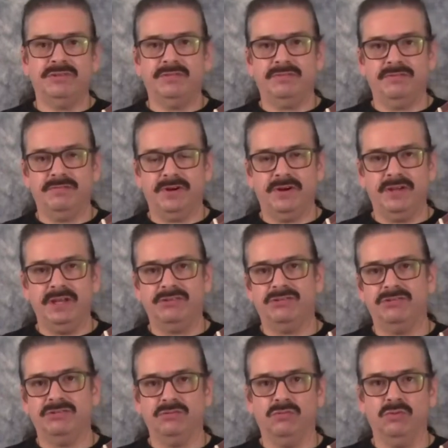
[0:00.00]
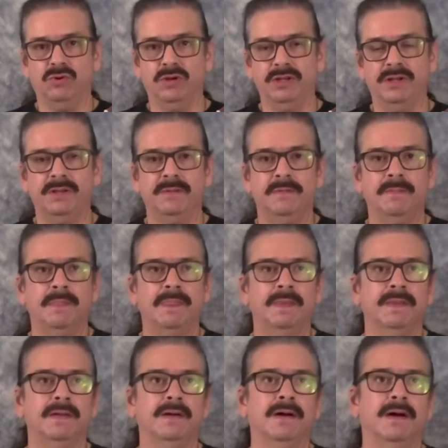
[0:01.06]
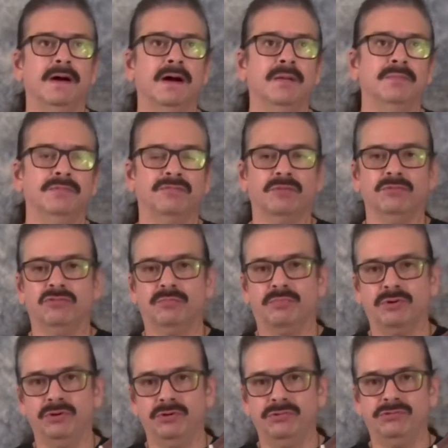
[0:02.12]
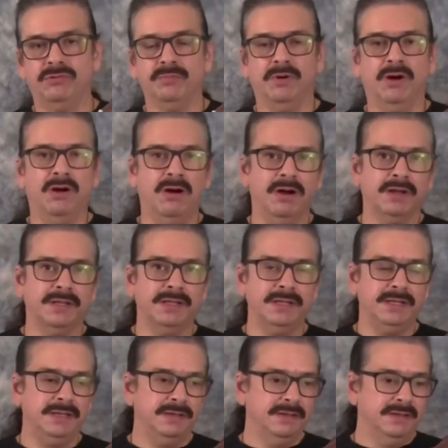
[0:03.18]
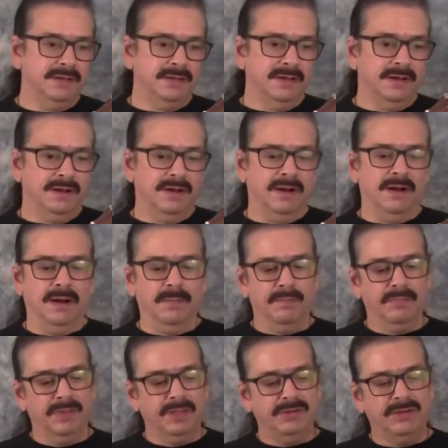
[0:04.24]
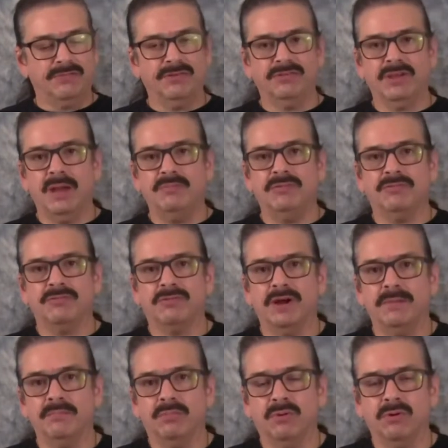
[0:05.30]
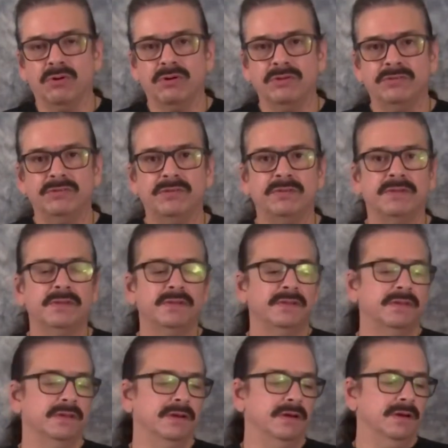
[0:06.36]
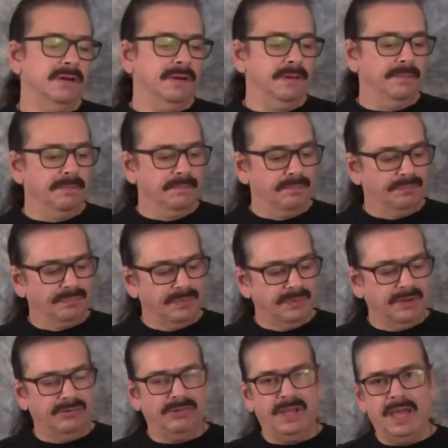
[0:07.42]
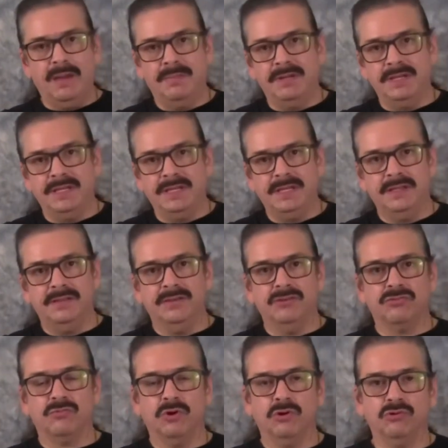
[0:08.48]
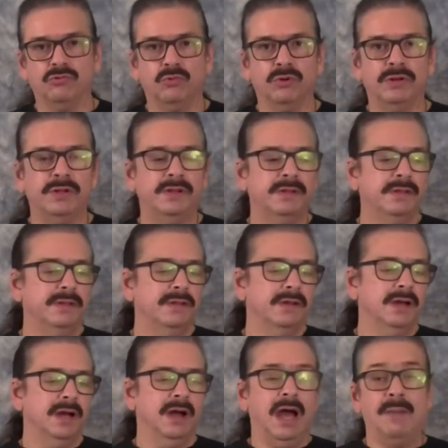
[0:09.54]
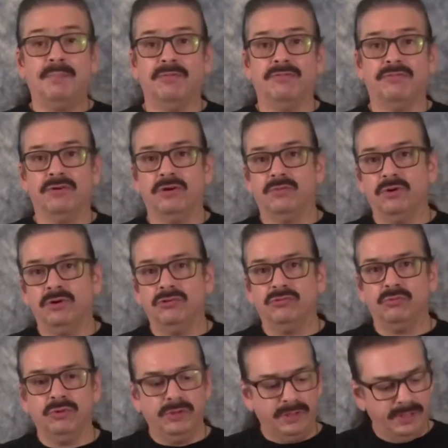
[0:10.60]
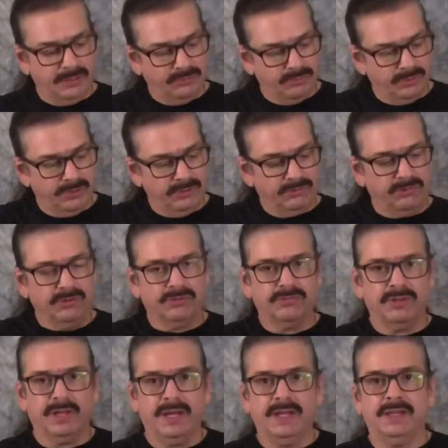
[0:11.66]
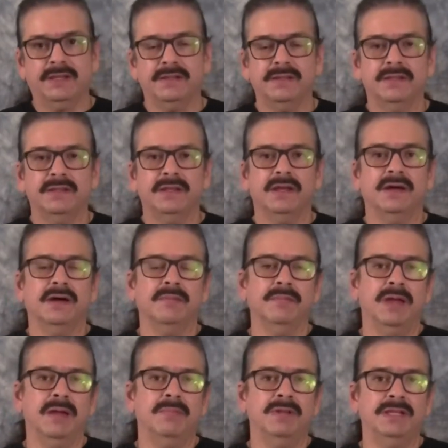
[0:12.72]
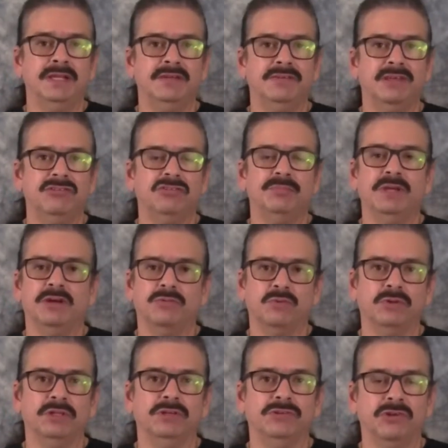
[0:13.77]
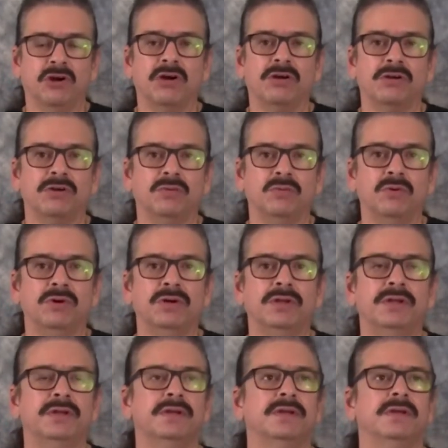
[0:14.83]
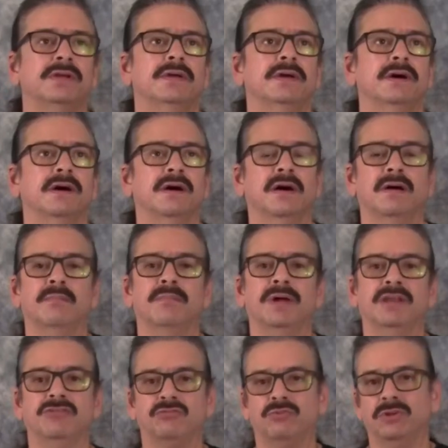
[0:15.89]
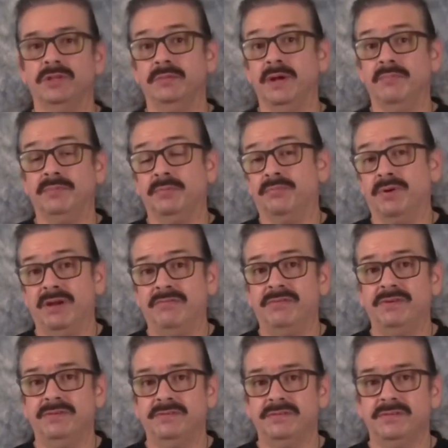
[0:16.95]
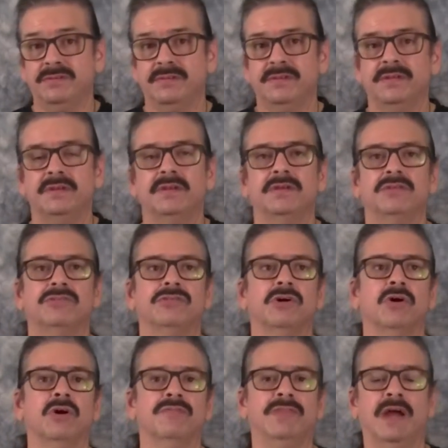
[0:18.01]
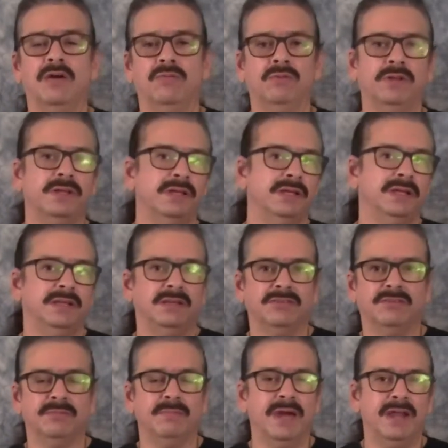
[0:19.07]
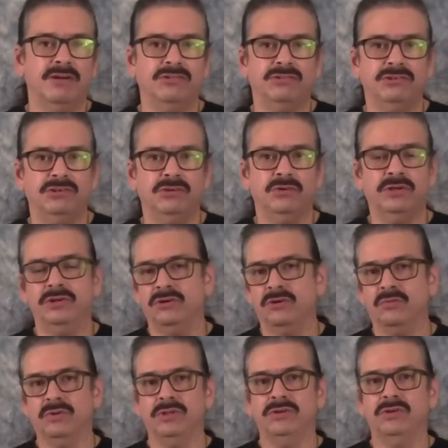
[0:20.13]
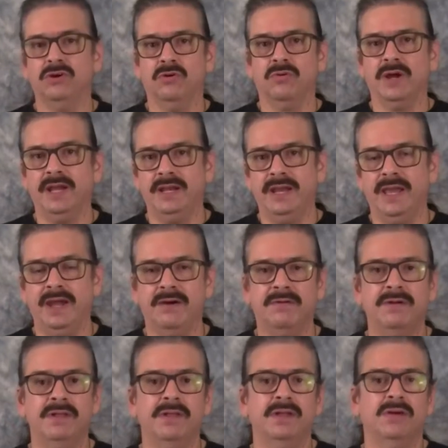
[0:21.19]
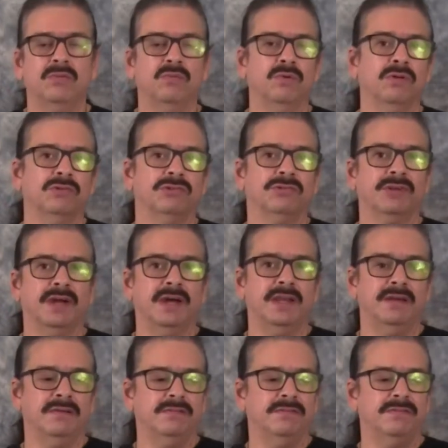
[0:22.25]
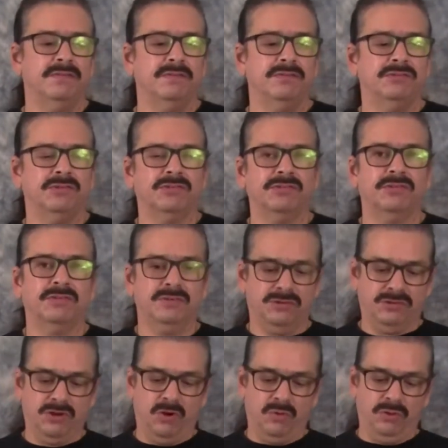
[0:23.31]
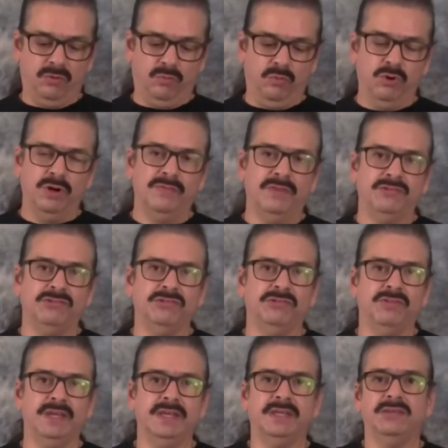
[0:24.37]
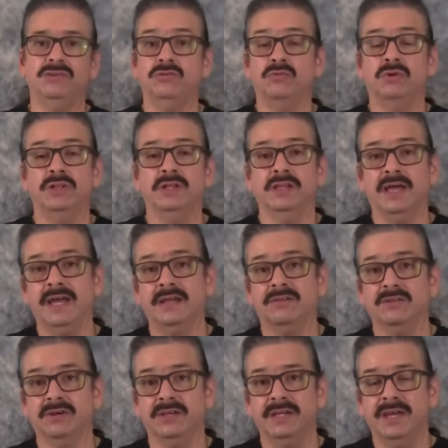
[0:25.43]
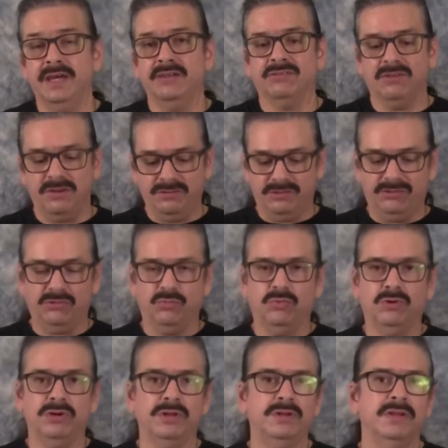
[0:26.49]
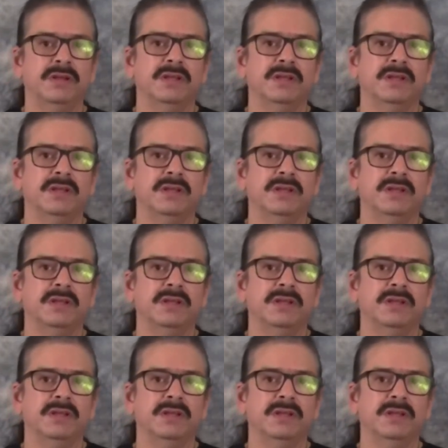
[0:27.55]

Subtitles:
different variations of wood, from spruce to mahogany, different types of fretboards. Um, there's ebony and there's rosewood. I prefer rosewood. That's what this looks like. Ebony tends to be a really darker wood, but it's really up to preference. So if that really doesn't matter to you or you don't really know right now, we'll just kind of just go with a wood that you think you really like looking at. As long as it's a wood,